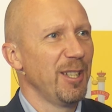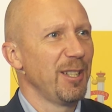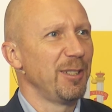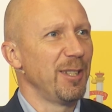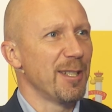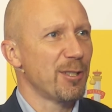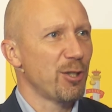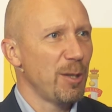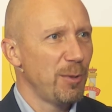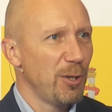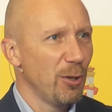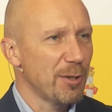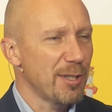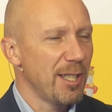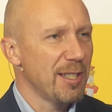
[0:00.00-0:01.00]

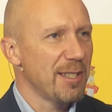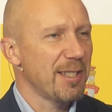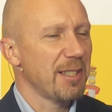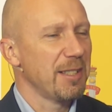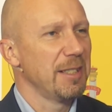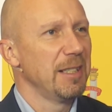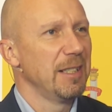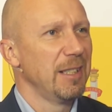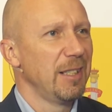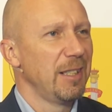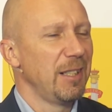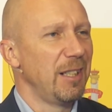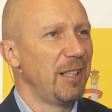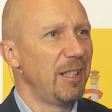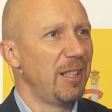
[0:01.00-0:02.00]
distributed
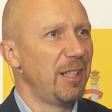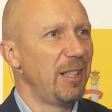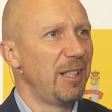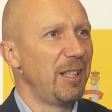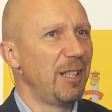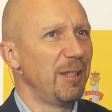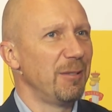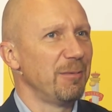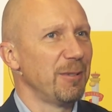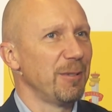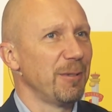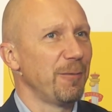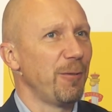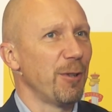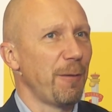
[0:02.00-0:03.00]
for
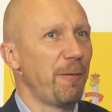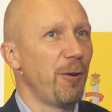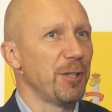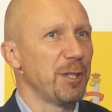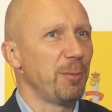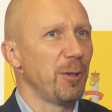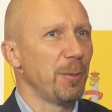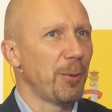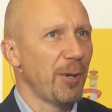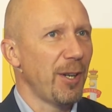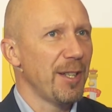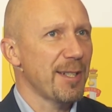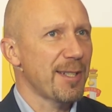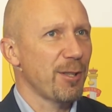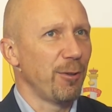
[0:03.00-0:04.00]
affordable
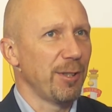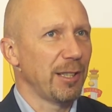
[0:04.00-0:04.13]
price, or at